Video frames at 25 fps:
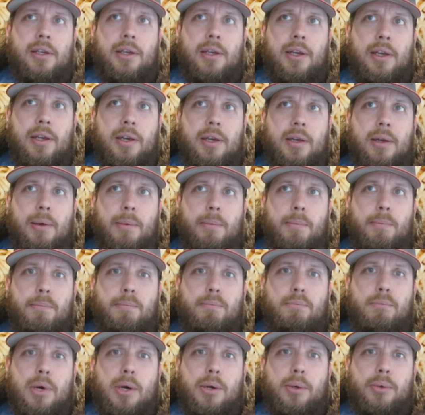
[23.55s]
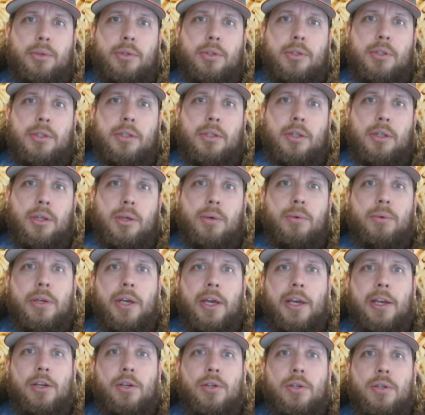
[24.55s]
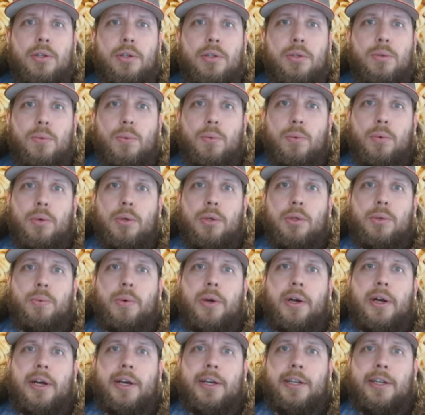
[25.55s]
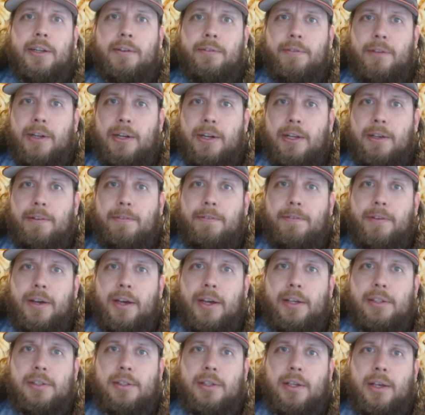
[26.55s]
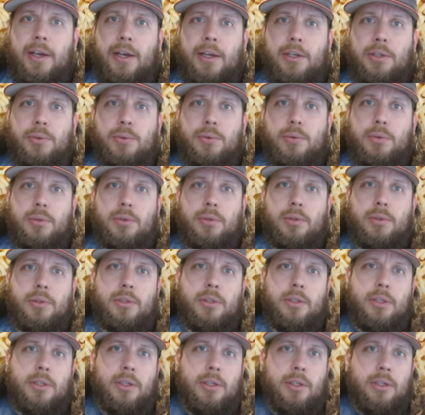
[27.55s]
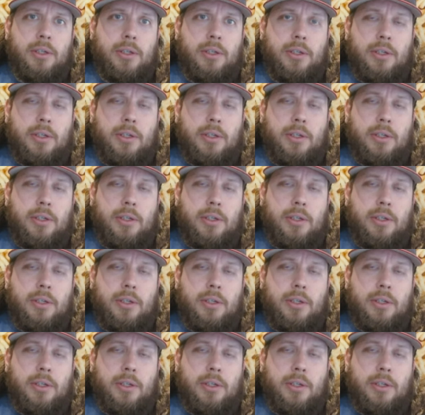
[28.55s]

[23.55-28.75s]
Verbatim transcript: the most locations worldwide of any fast casual